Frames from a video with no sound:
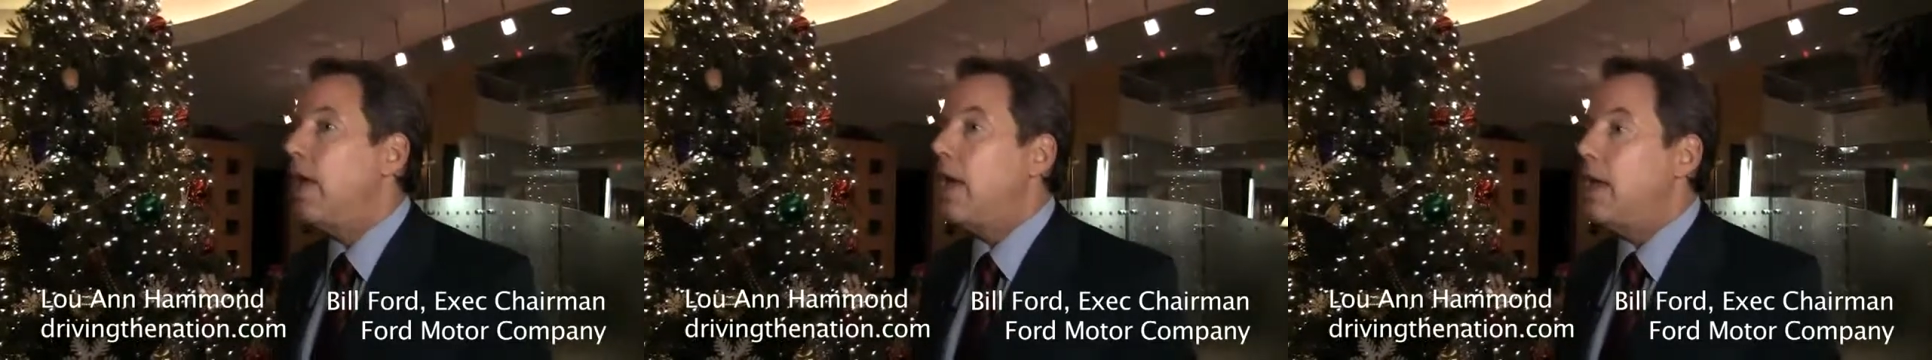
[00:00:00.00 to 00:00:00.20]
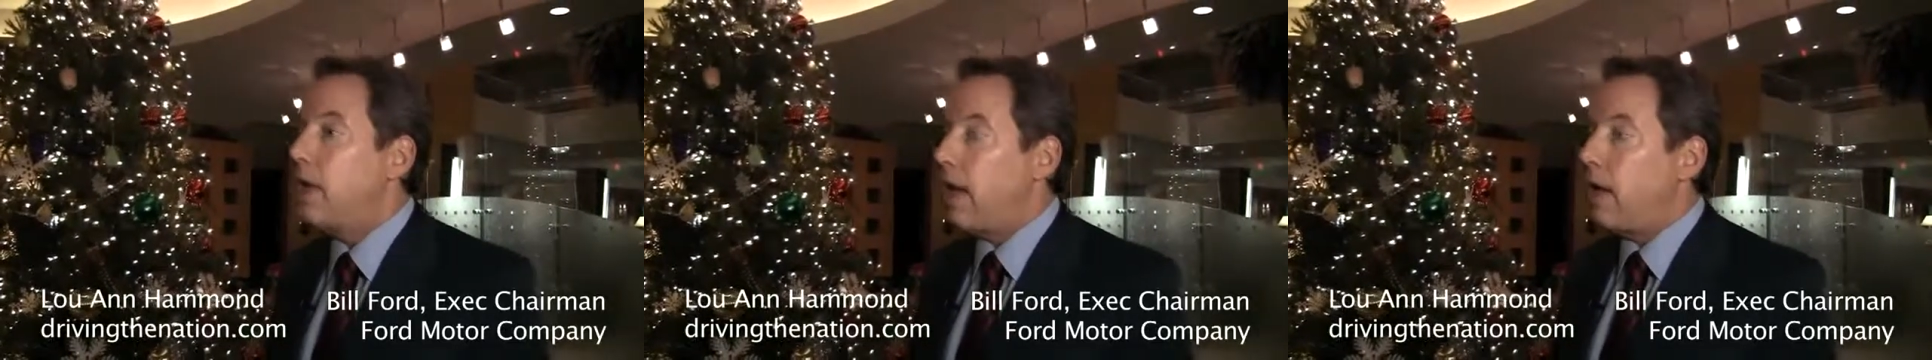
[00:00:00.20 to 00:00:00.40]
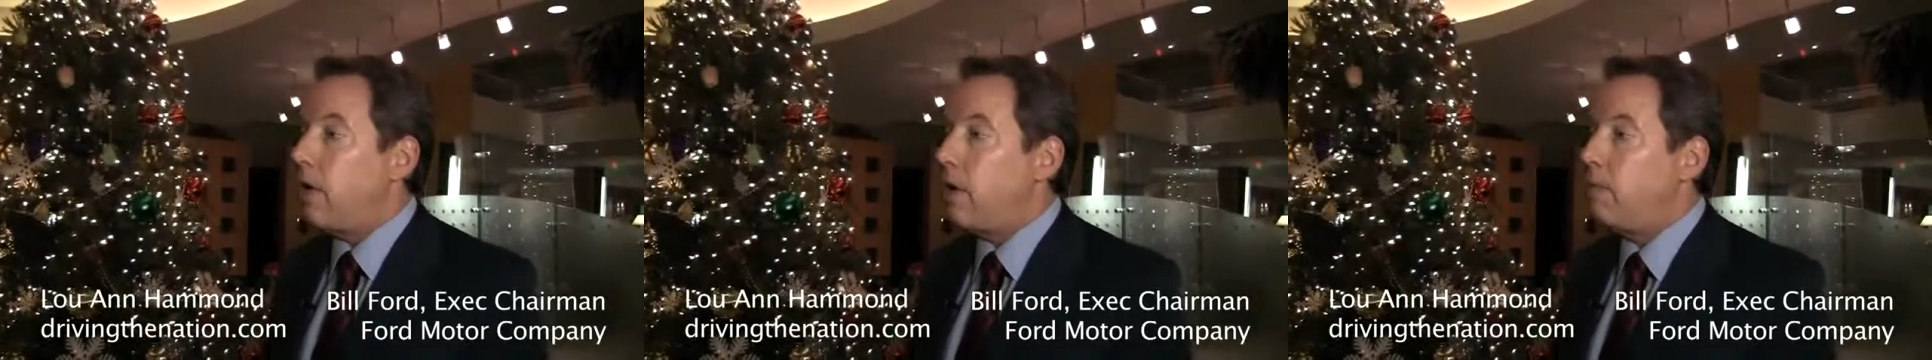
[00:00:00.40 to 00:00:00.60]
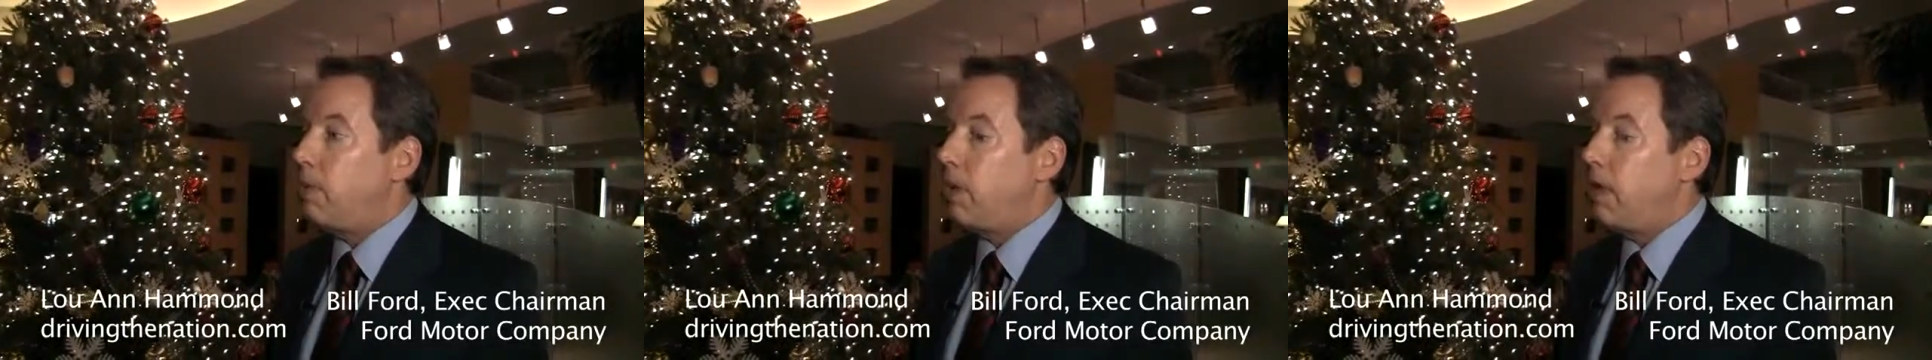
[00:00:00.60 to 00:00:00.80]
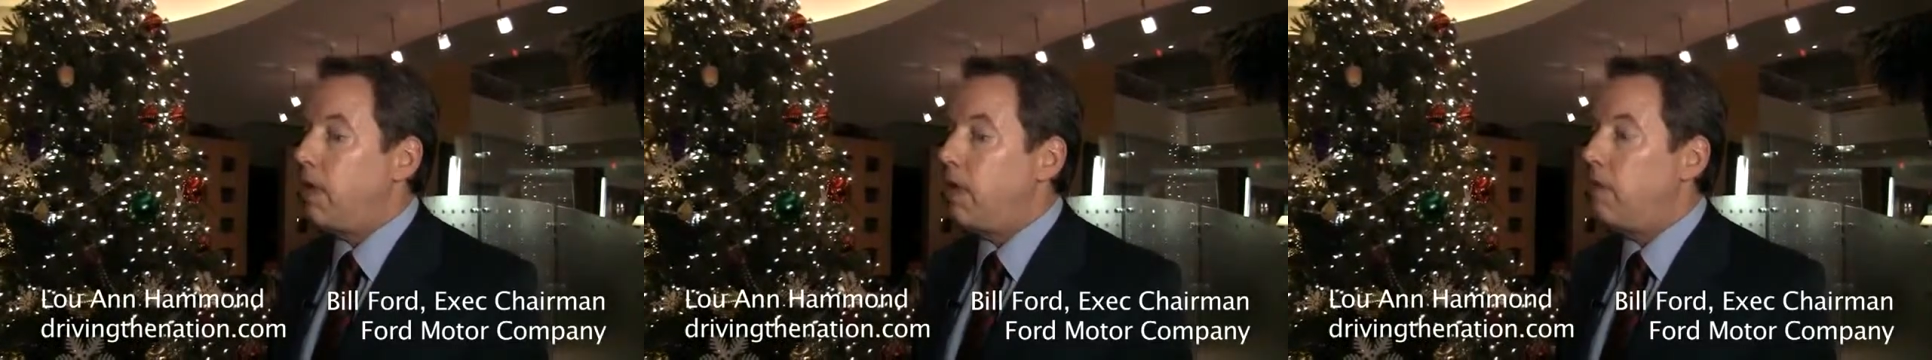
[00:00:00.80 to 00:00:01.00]
And now I
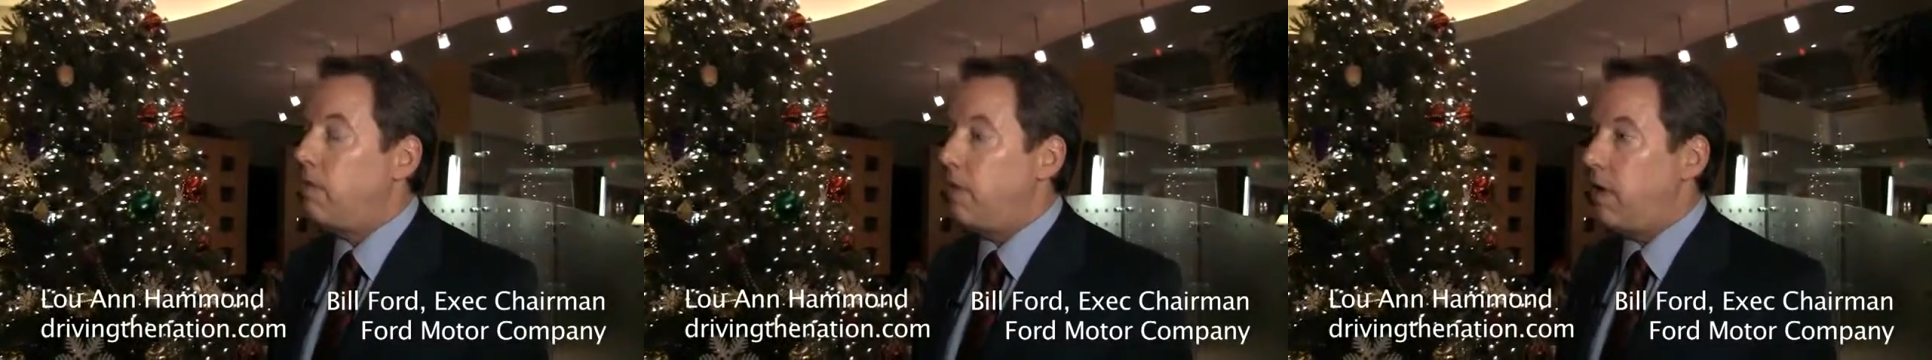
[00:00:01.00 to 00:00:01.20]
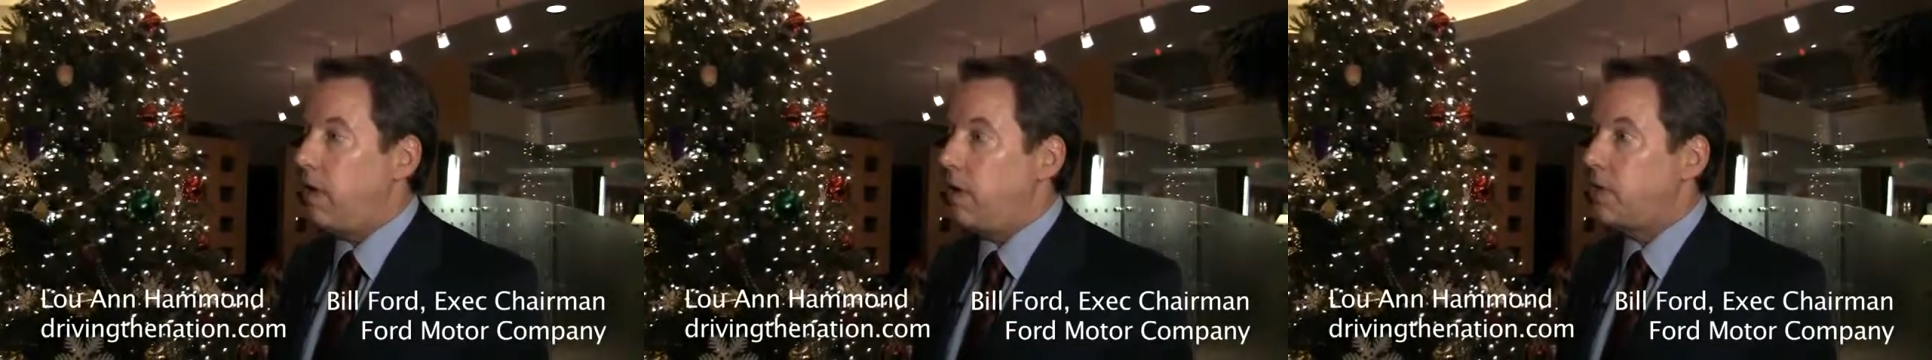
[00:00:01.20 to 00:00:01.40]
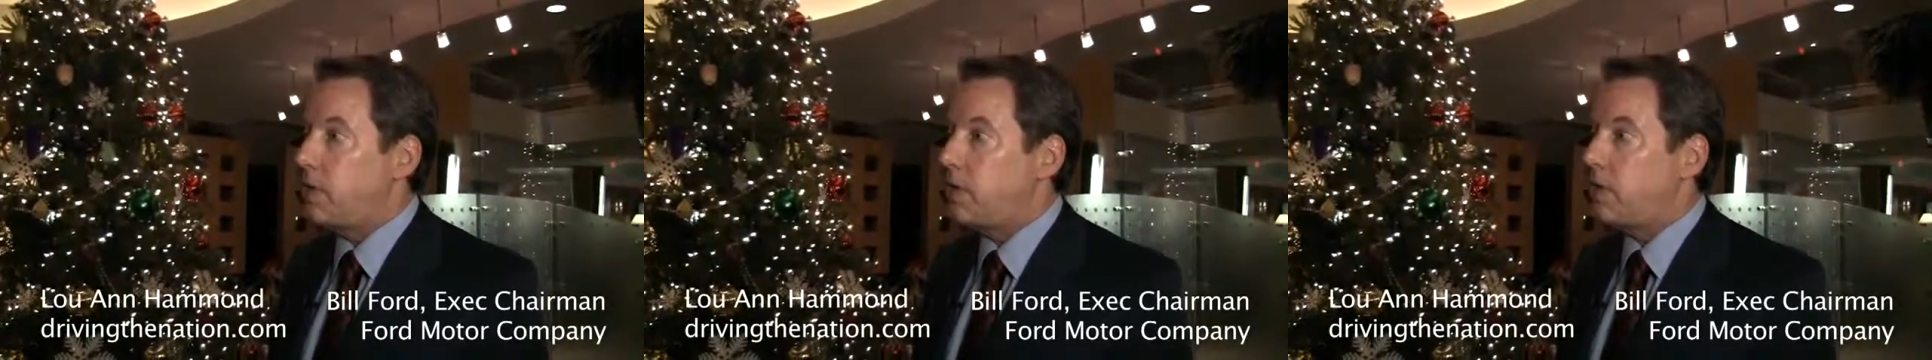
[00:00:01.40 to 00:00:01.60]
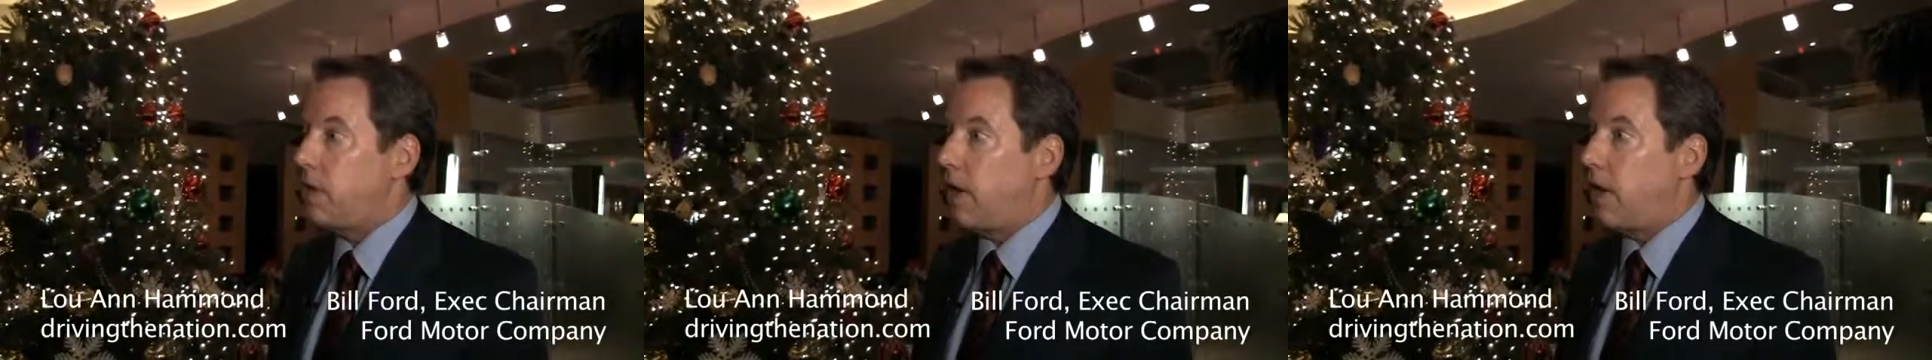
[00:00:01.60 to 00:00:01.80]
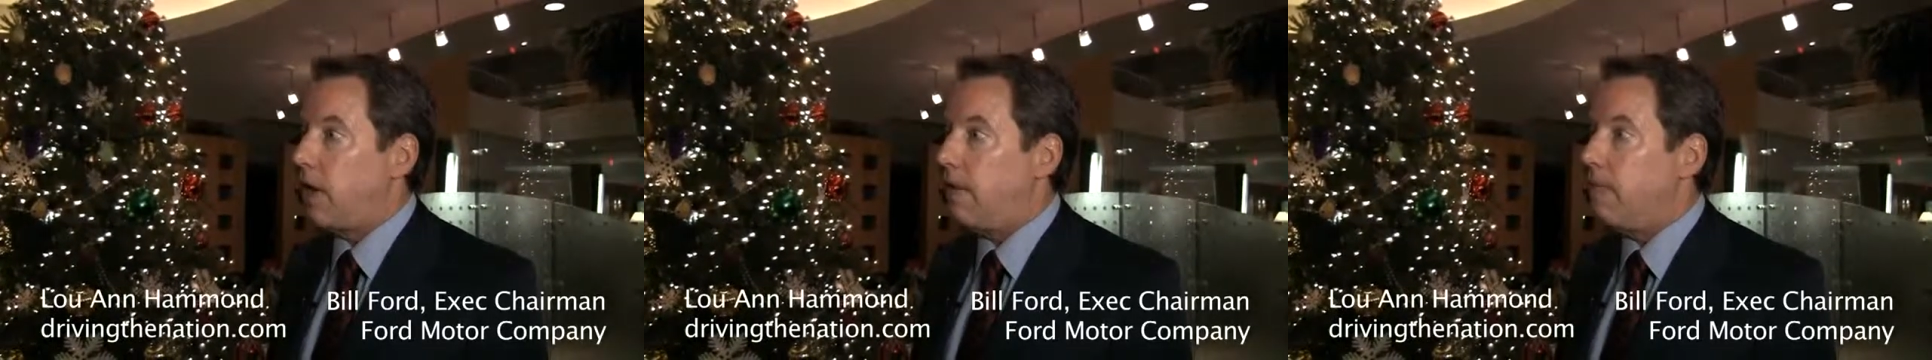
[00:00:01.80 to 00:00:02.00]
believe it's
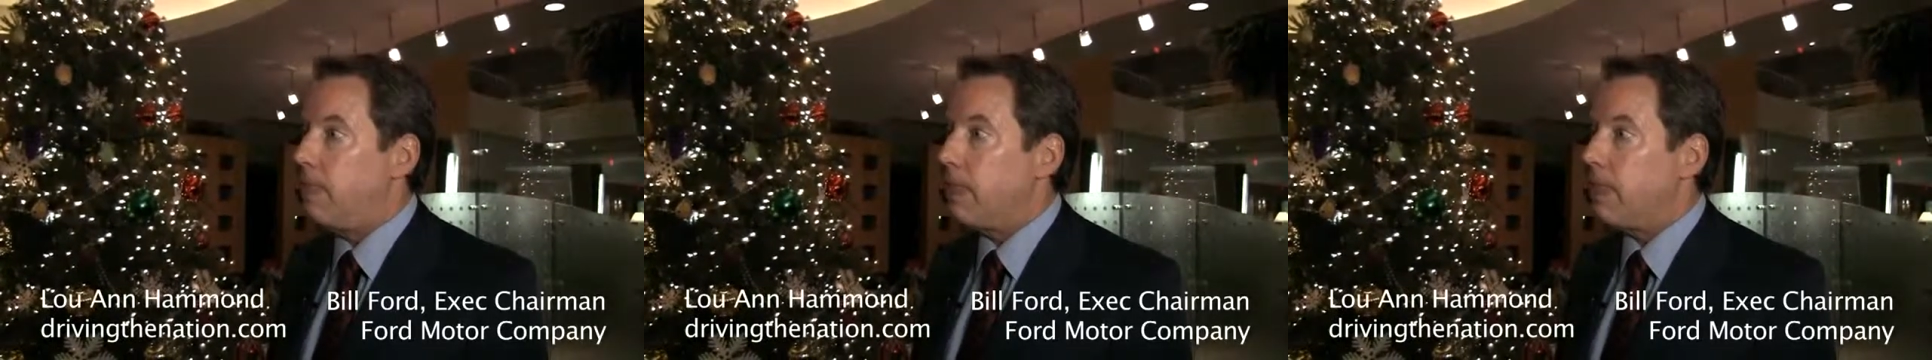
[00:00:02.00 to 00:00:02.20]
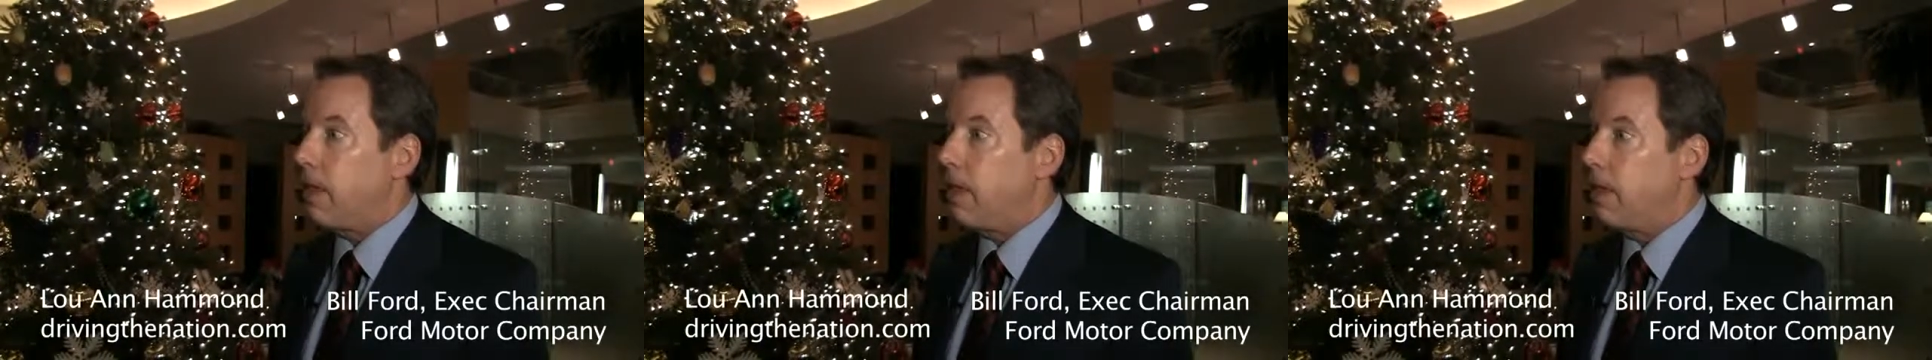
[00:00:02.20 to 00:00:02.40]
um,